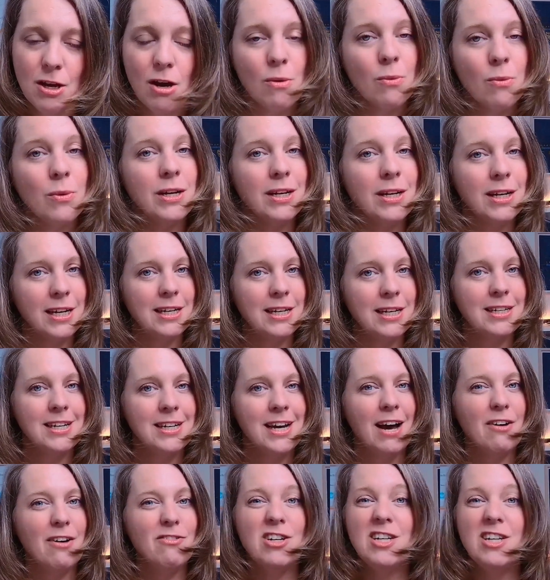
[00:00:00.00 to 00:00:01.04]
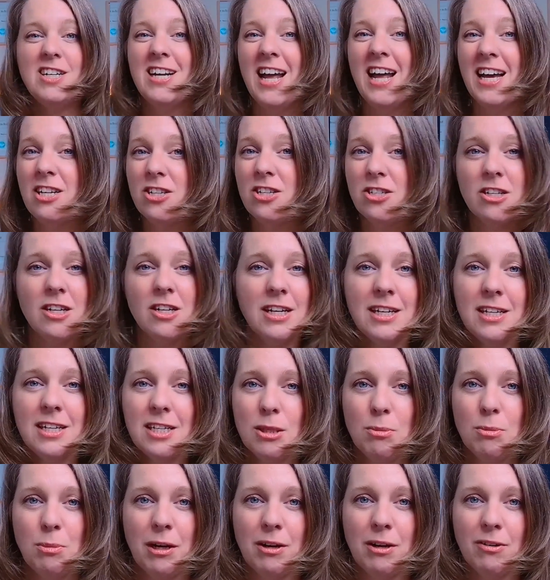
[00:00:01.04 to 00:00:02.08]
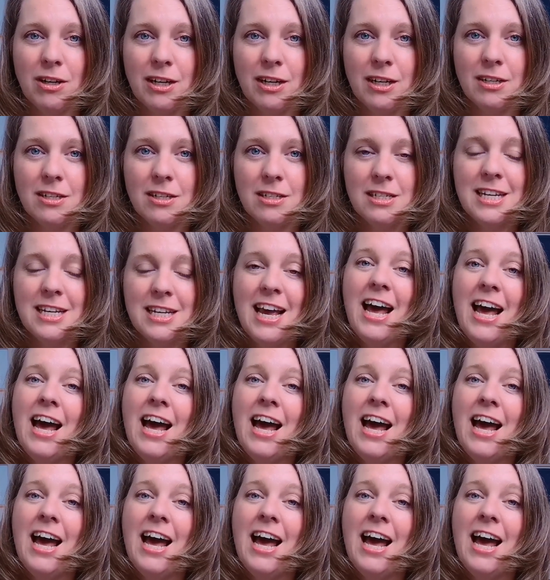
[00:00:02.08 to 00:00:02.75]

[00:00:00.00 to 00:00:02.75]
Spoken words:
We need a relational experience,